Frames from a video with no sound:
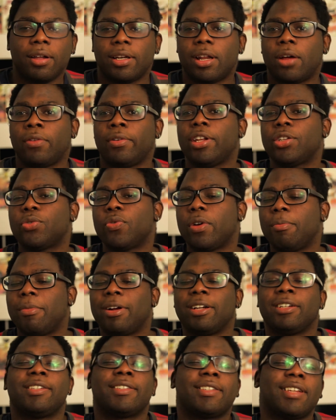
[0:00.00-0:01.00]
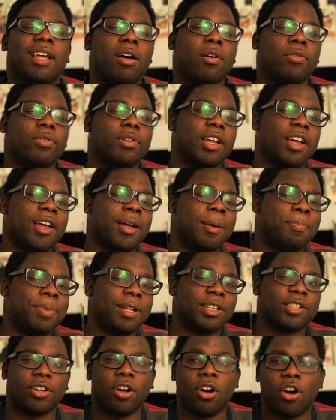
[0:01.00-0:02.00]
Now, this one might sound a
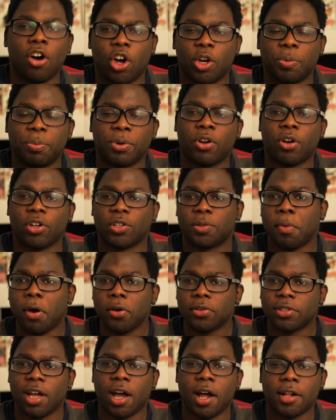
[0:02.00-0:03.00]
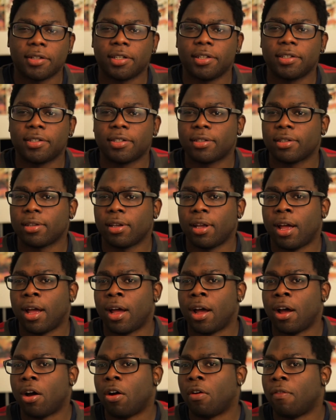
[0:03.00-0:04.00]
bit odd because most artists
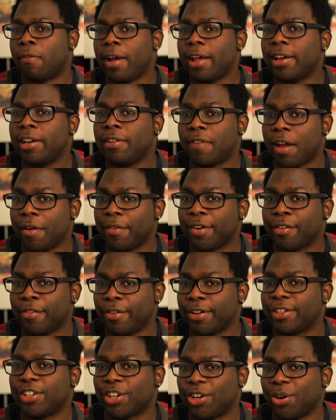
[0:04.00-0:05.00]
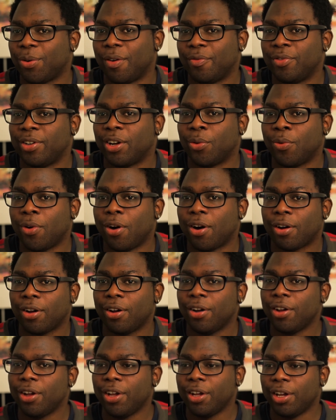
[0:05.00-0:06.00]
are already very critical of their
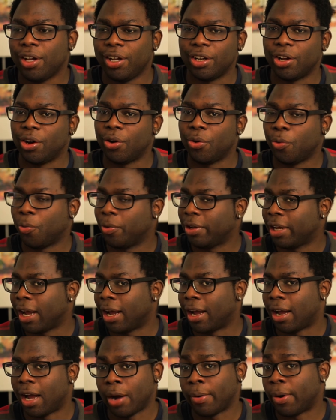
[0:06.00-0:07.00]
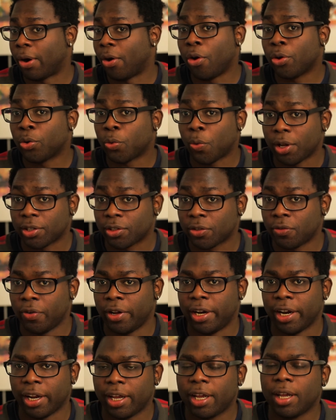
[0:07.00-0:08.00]
work. You know, we are our own worst
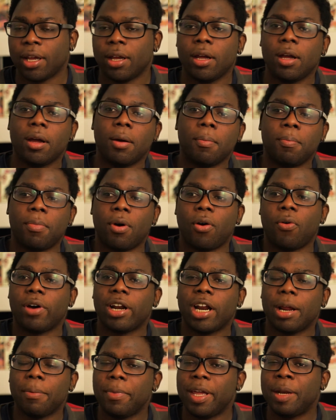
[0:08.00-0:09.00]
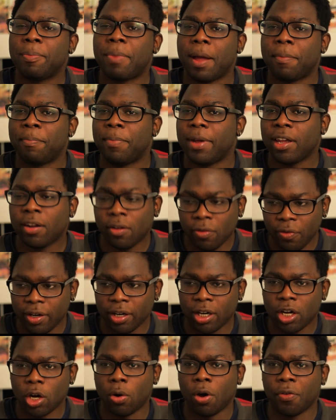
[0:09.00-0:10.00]
critic. But what I mean by be
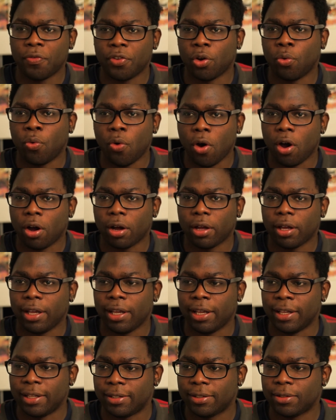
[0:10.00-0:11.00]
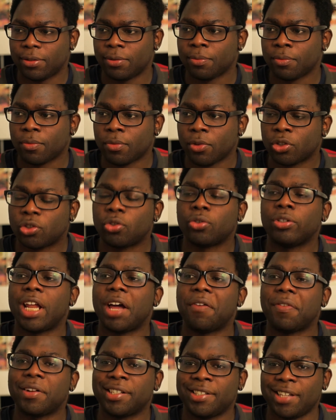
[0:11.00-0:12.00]
critical of your work is to
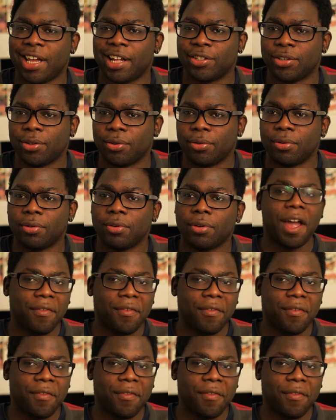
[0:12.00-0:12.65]
never settle.